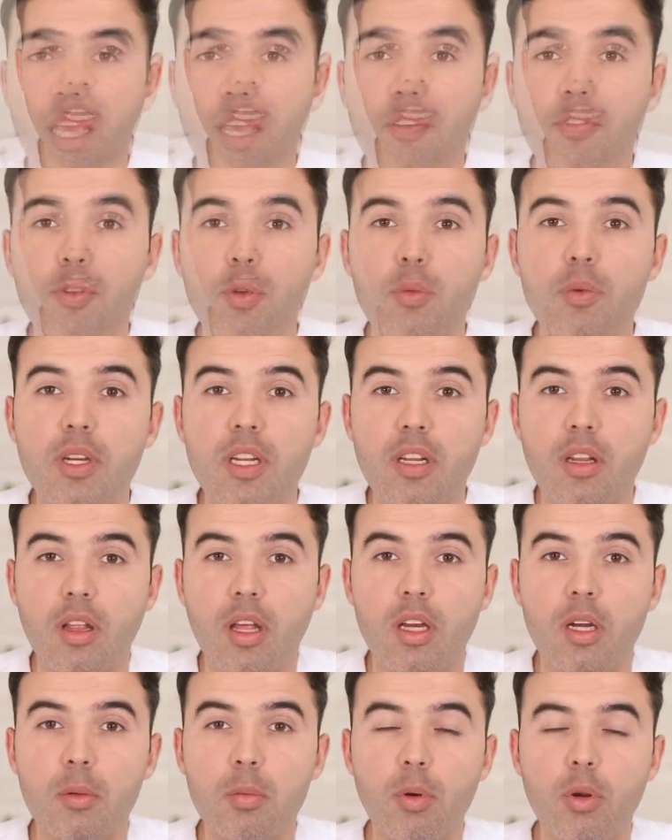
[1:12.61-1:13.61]
If you need a
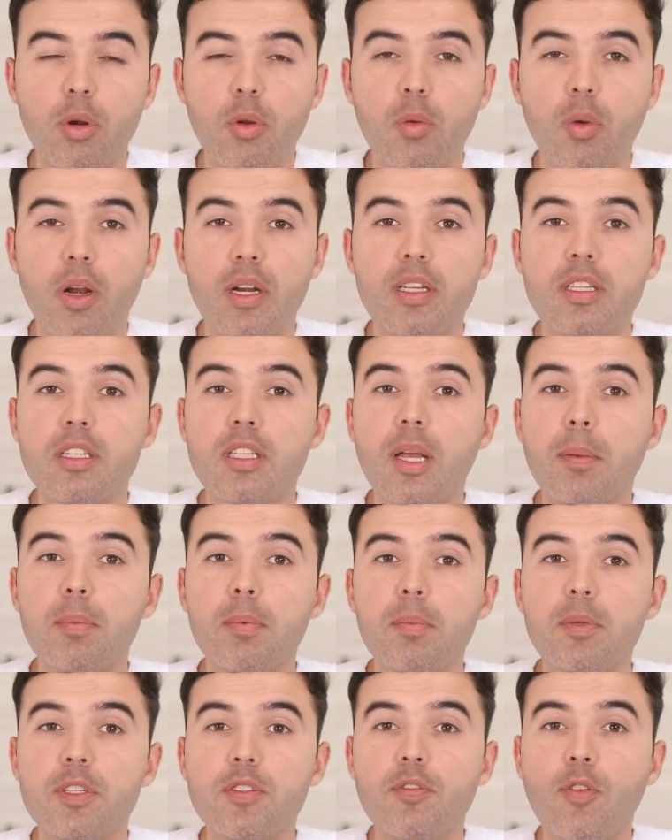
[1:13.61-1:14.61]
line of opponent quality
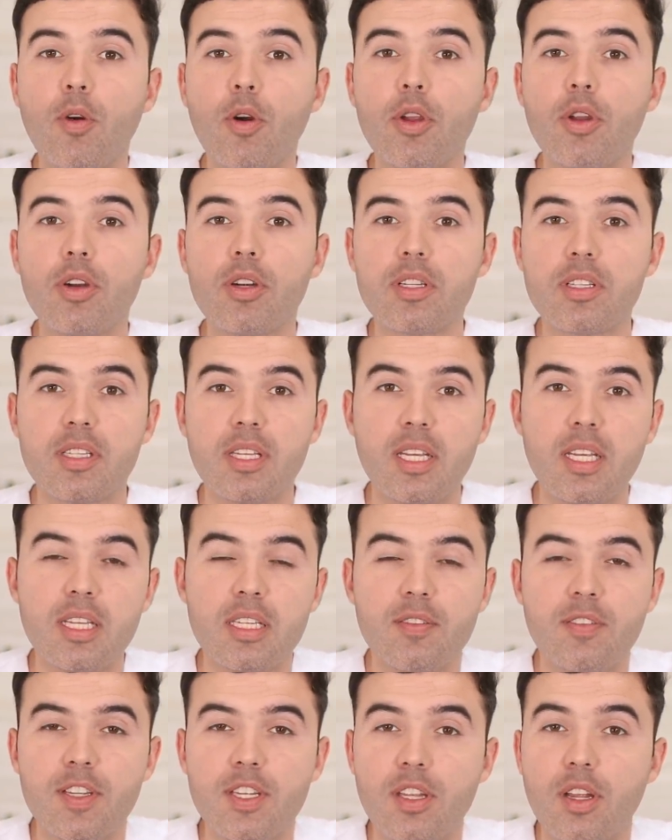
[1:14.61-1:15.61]
supplements for your
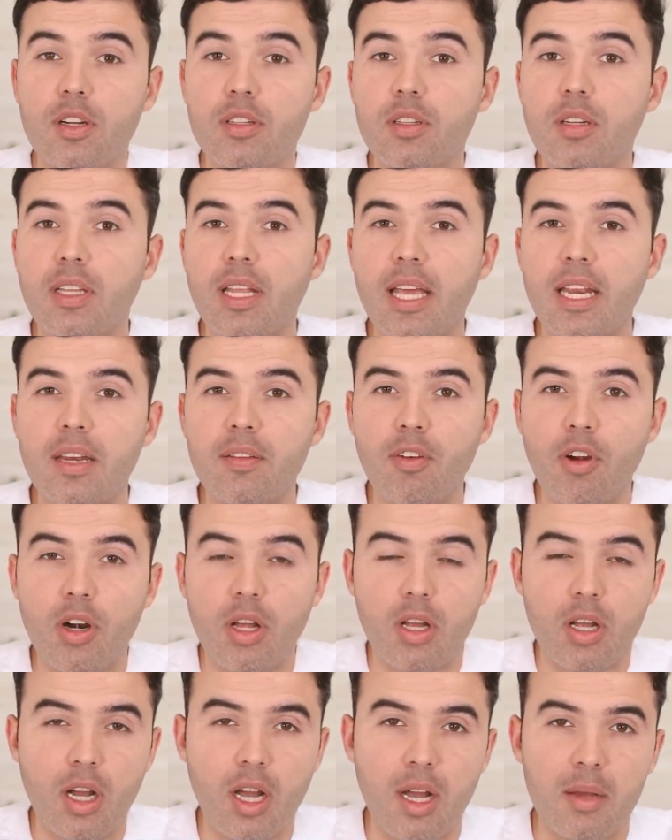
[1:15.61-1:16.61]
disease, visit
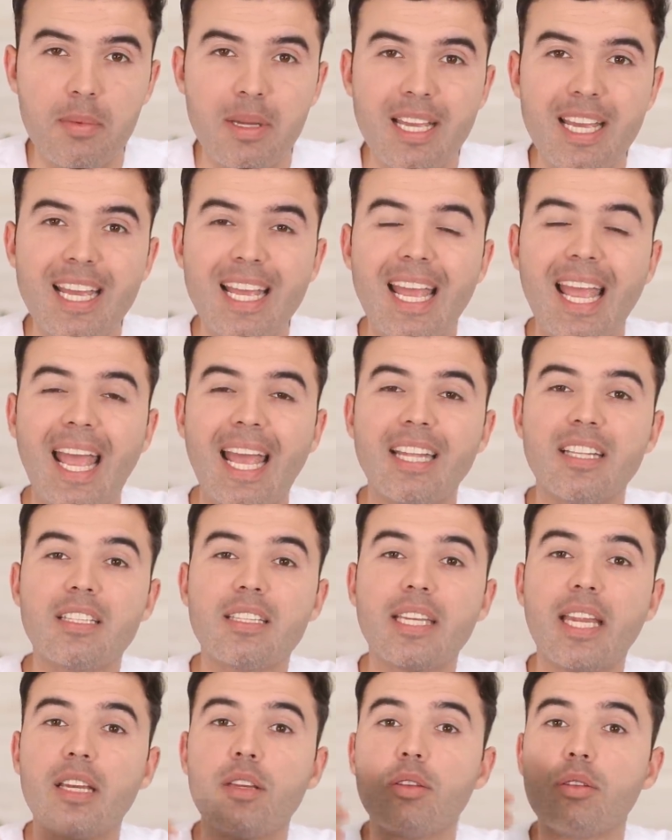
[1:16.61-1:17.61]
drlandivar.com and
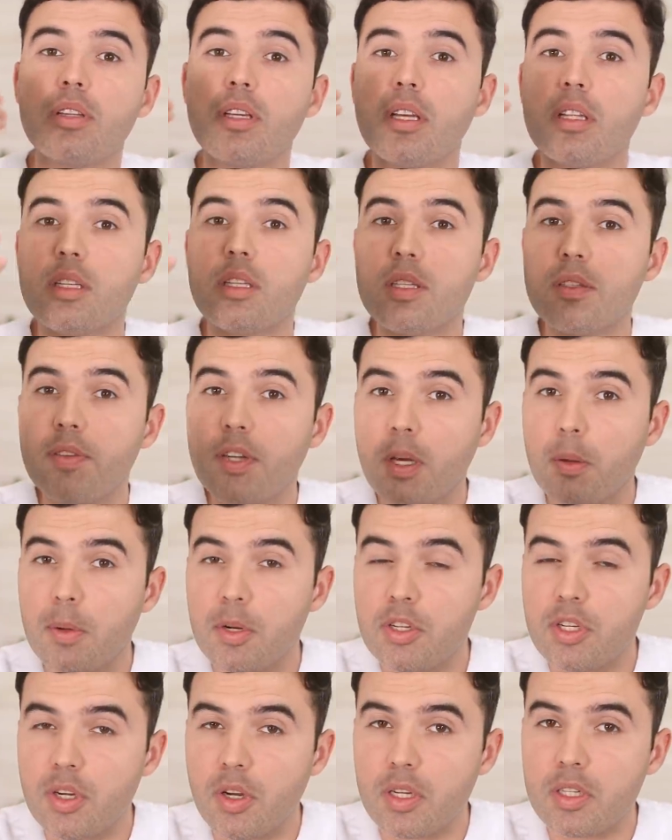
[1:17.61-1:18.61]
stay till the end of this video. I'm
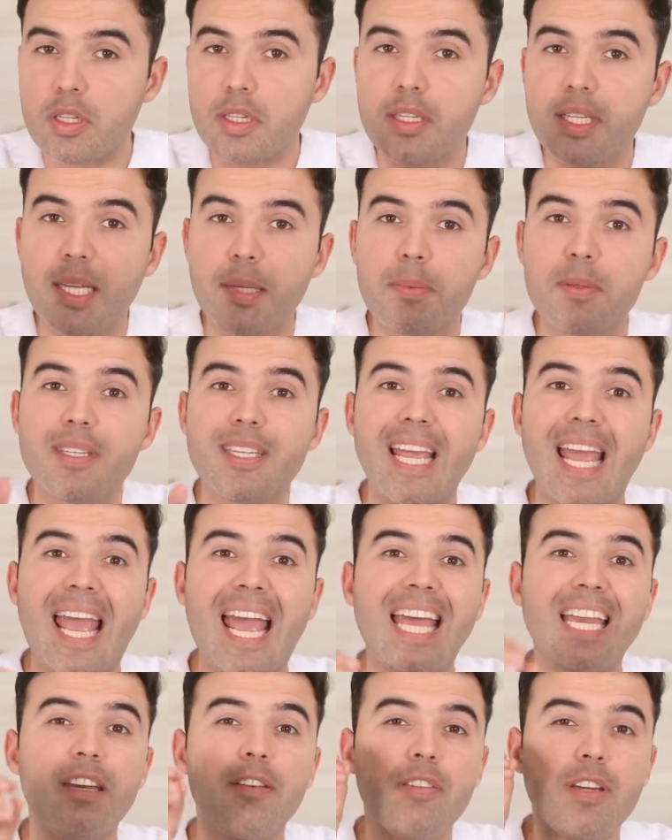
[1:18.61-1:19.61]
going to share extra tips
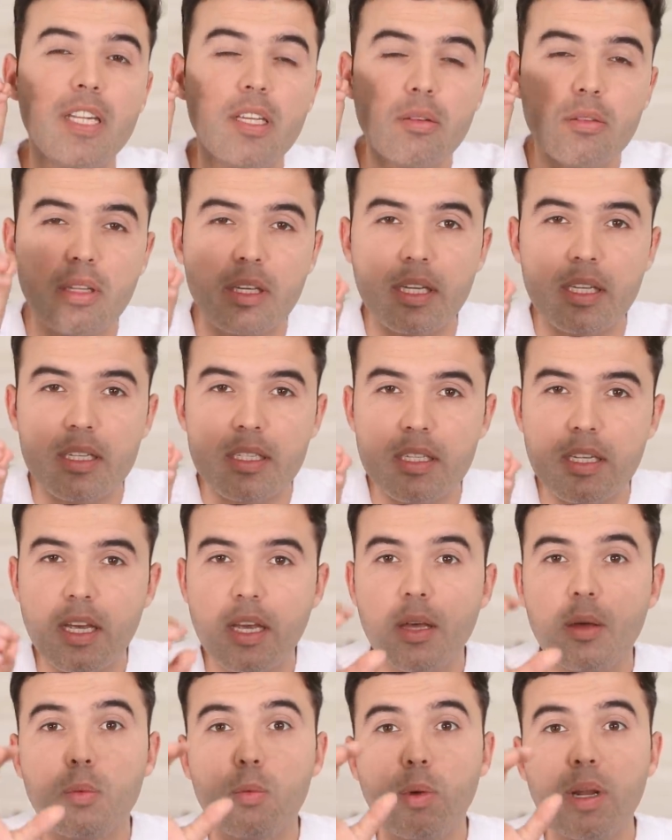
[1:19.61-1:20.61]
and video links
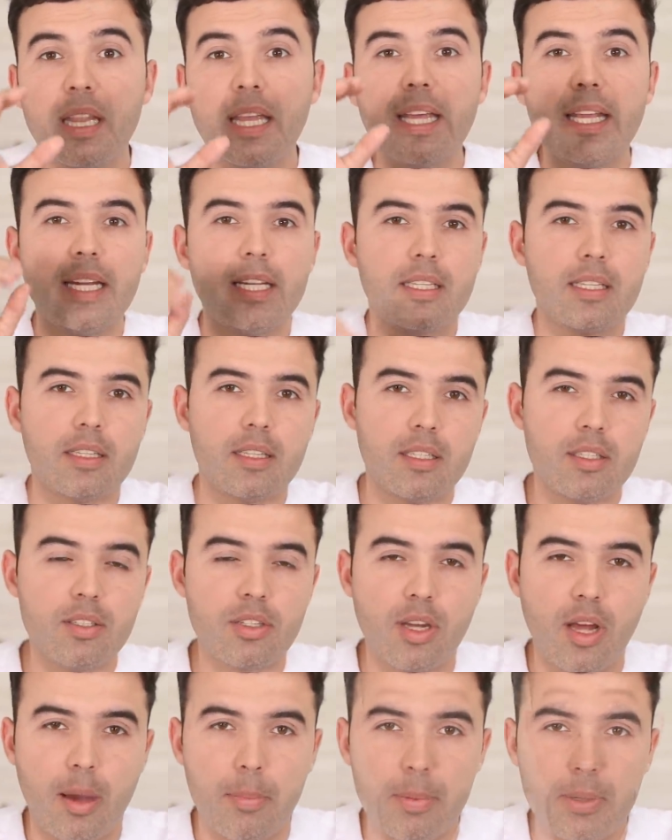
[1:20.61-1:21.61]
related to
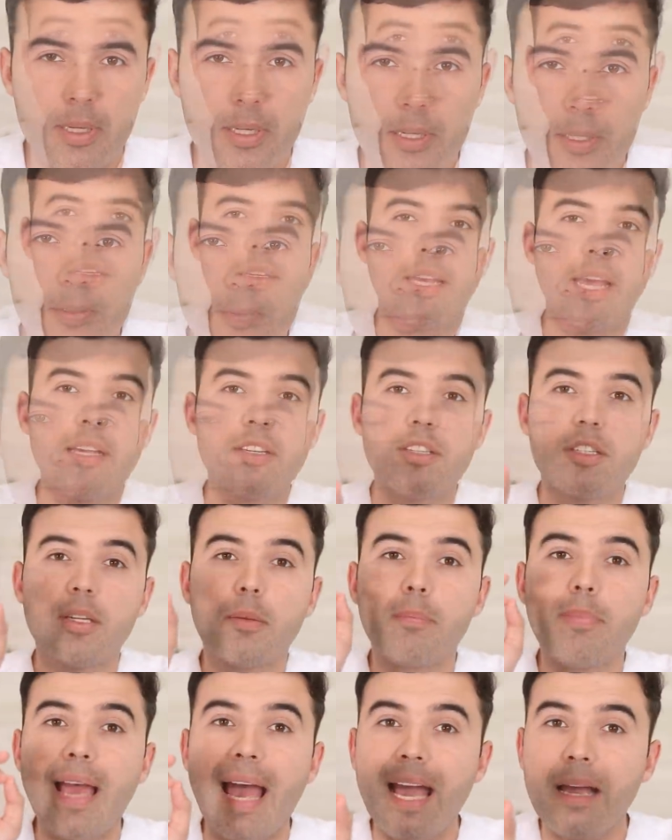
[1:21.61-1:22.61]
this topic. Next
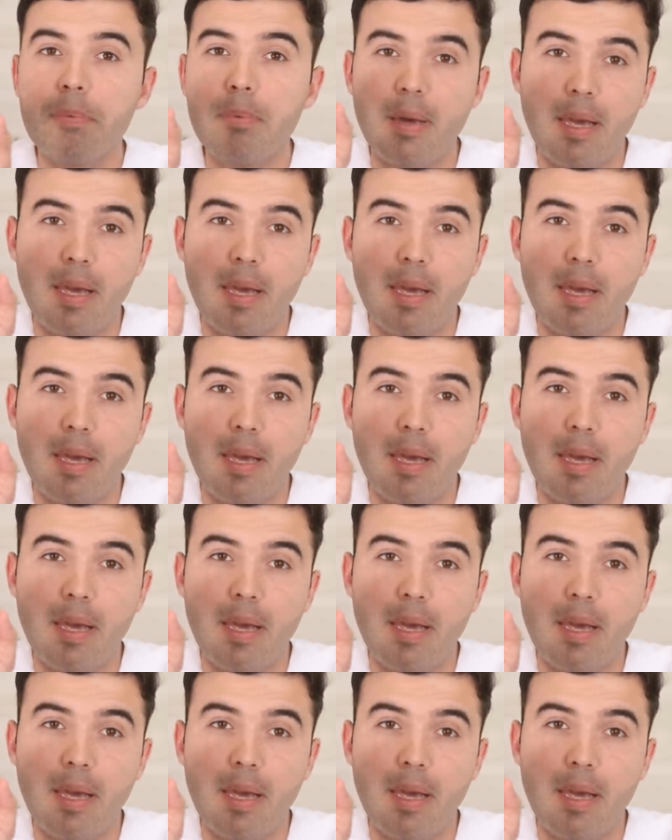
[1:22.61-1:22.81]
to back